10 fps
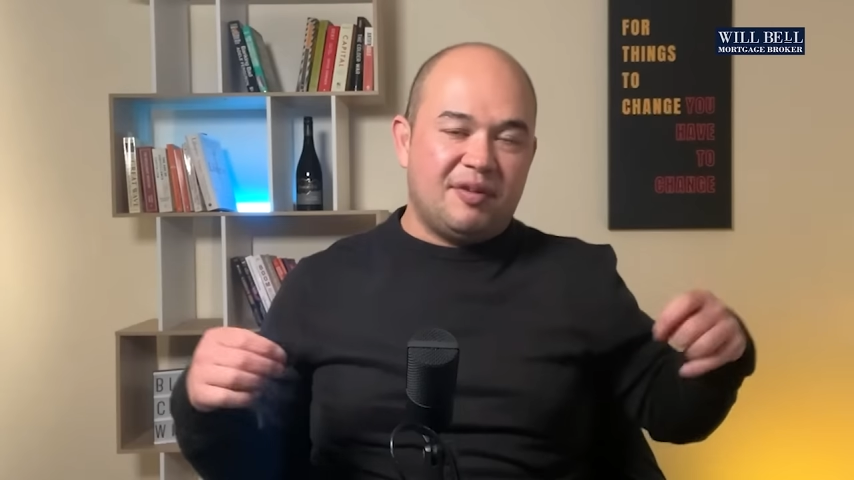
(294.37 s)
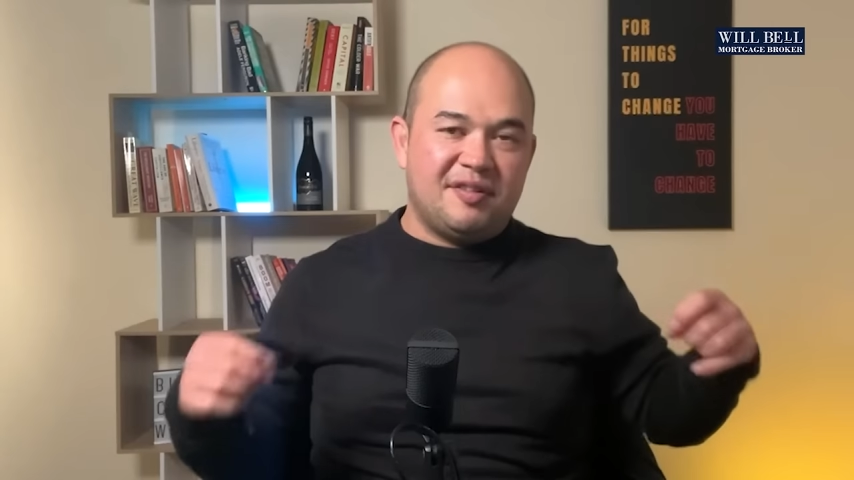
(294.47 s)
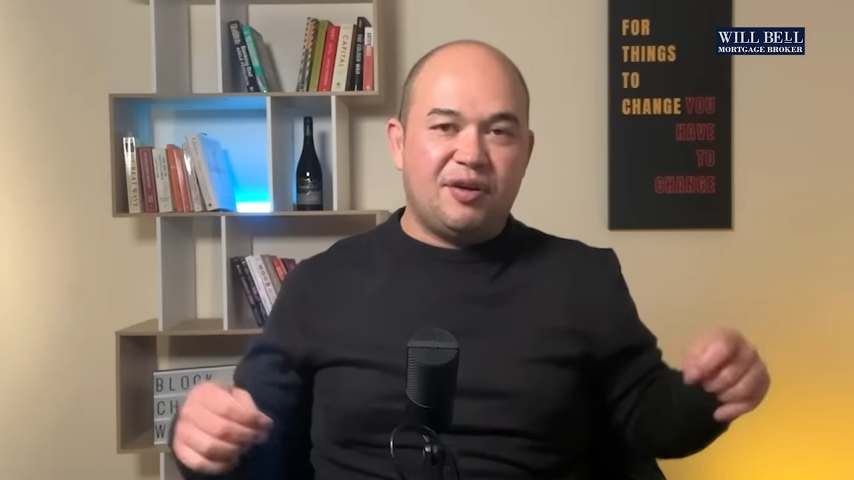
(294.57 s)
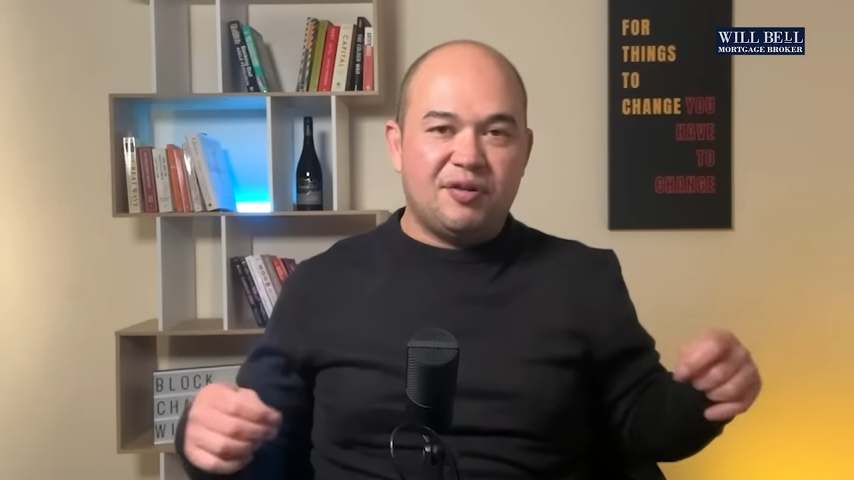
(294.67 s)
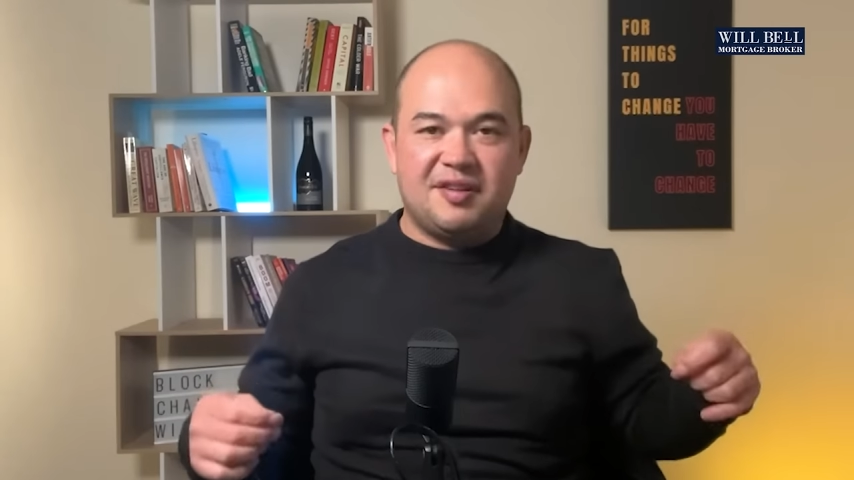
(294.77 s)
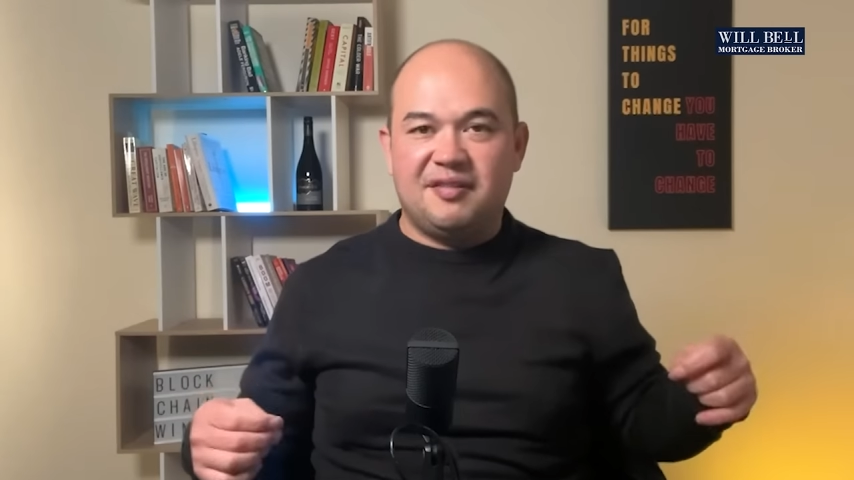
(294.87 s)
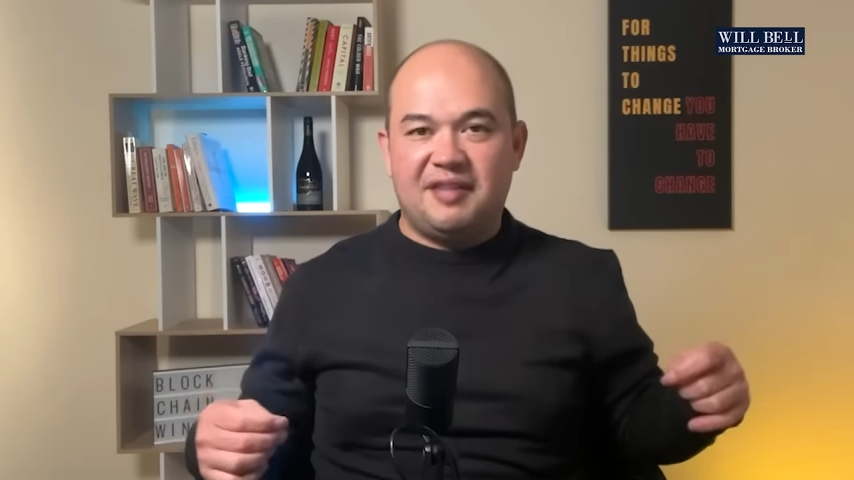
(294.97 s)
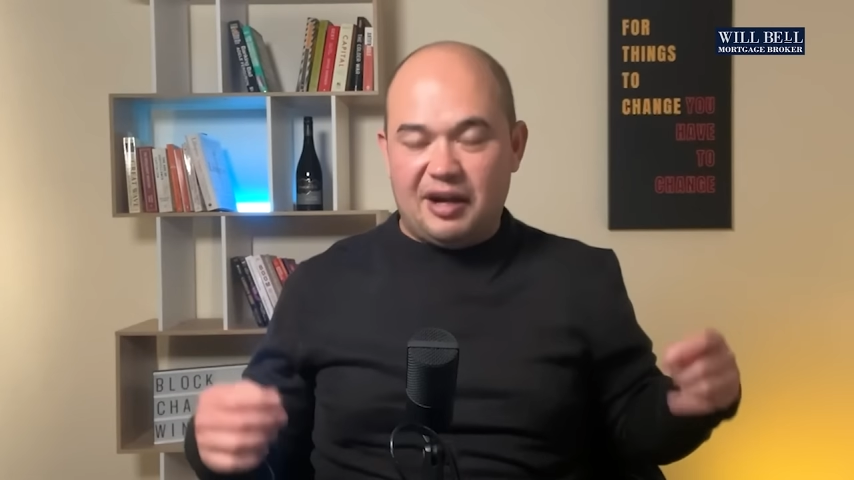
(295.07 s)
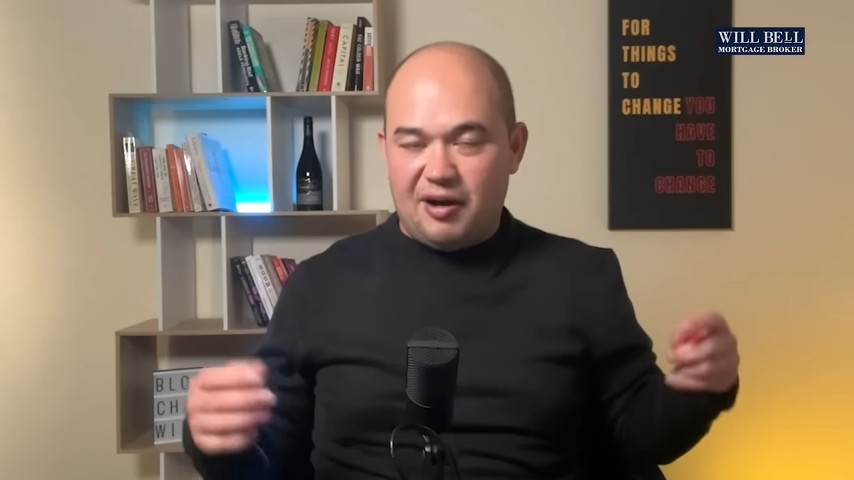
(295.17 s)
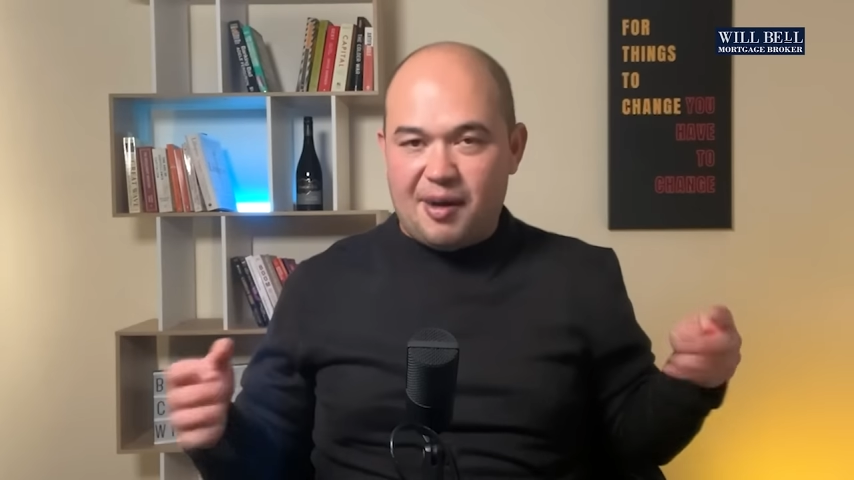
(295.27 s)
results is
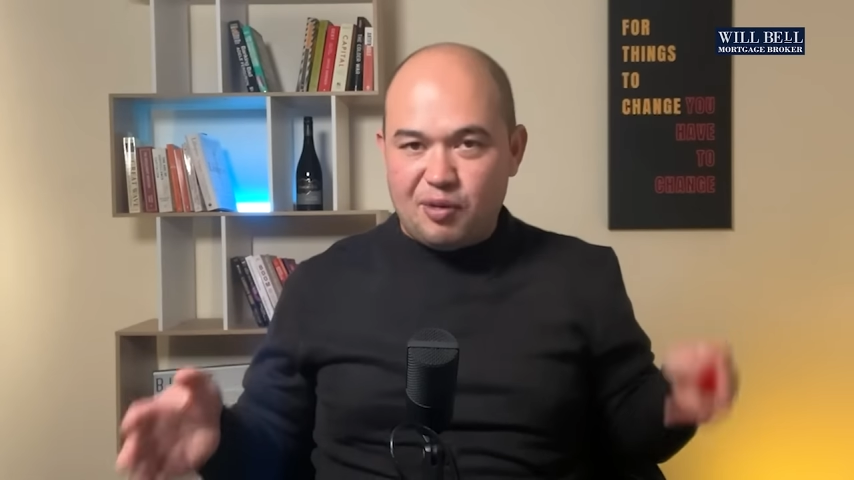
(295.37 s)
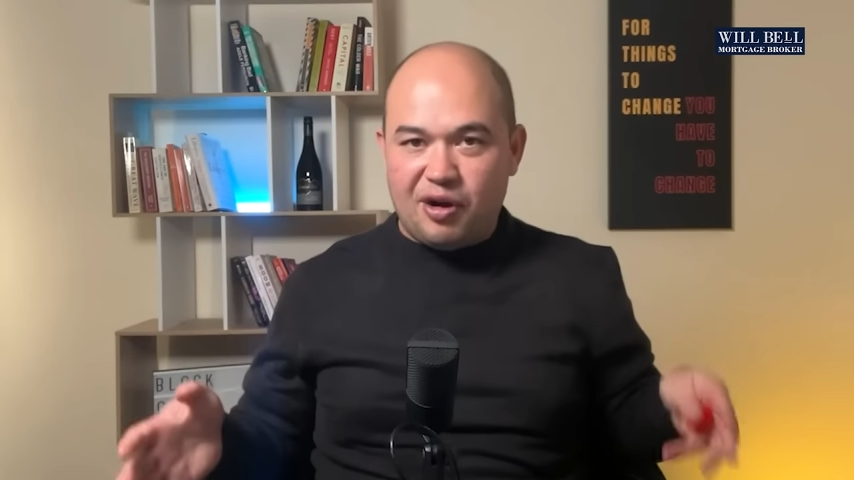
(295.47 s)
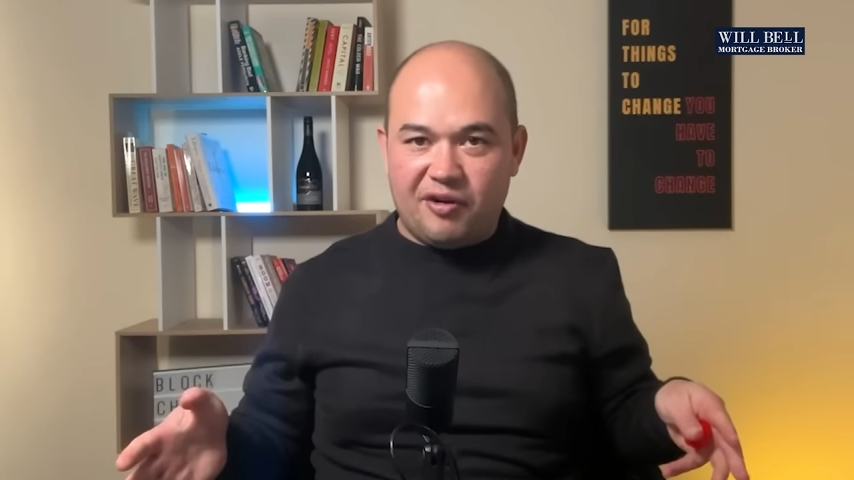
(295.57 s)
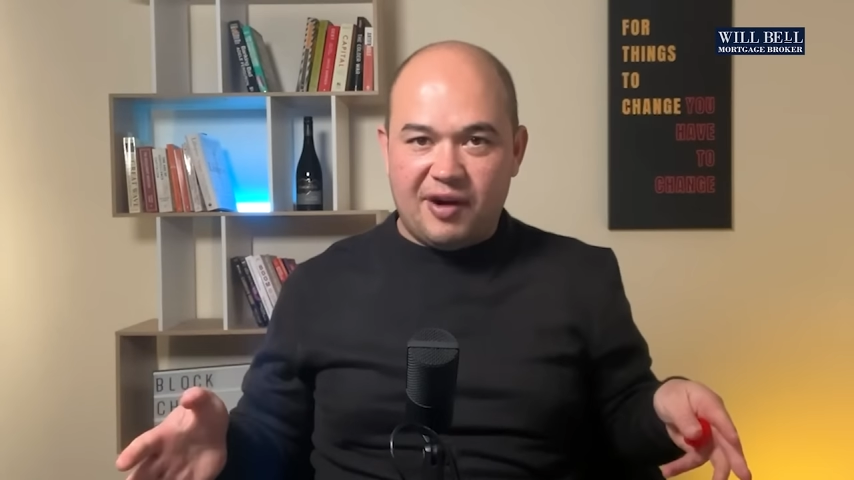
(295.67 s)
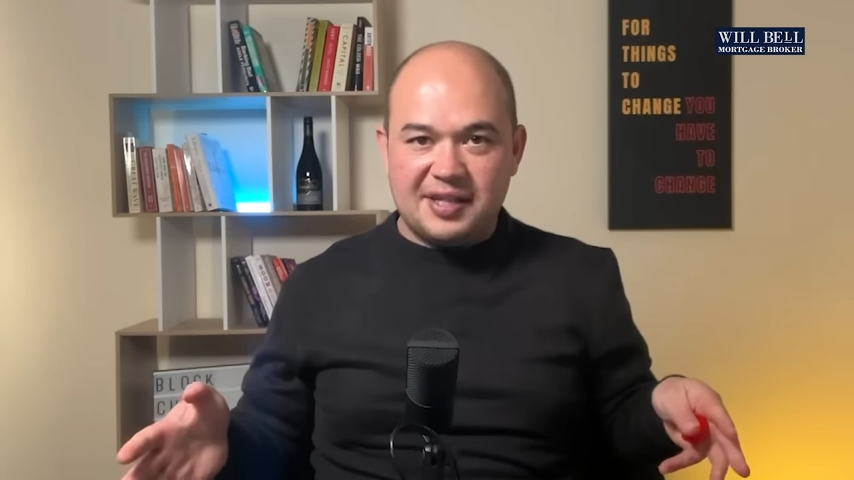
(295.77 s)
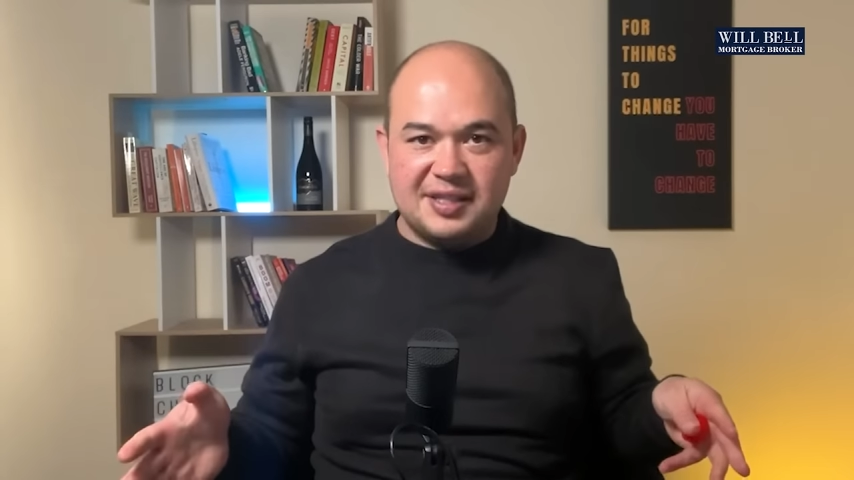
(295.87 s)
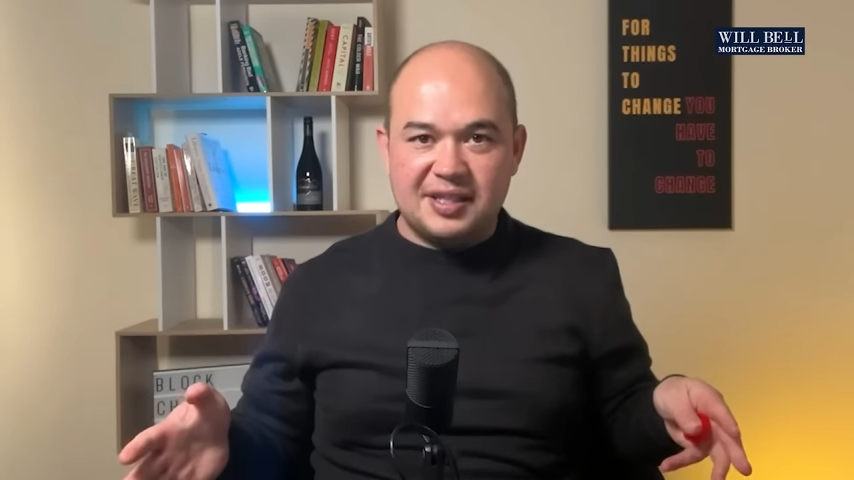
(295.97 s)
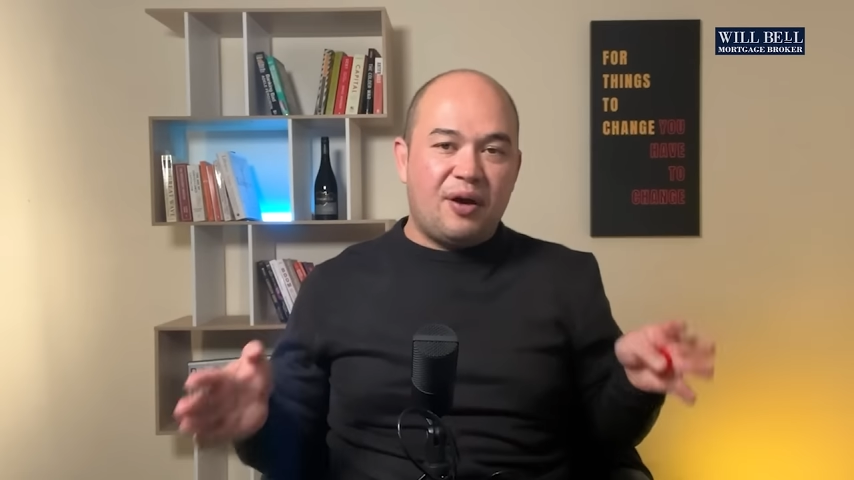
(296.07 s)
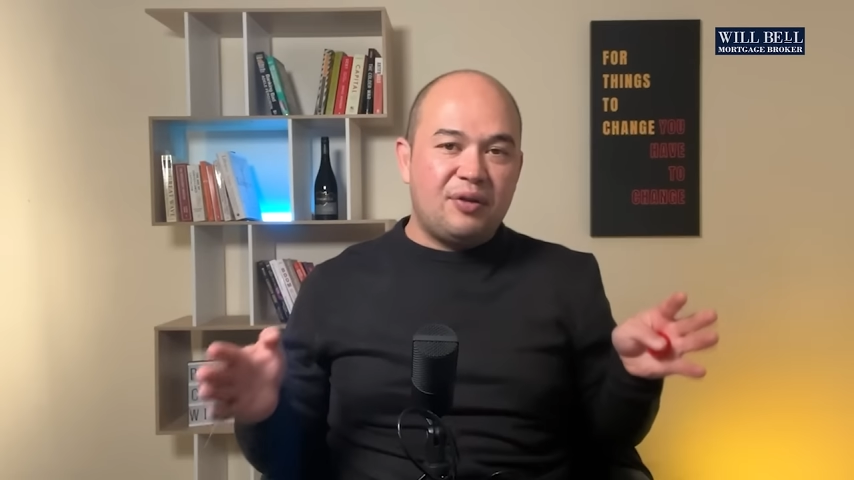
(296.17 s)
that I'm not crazy.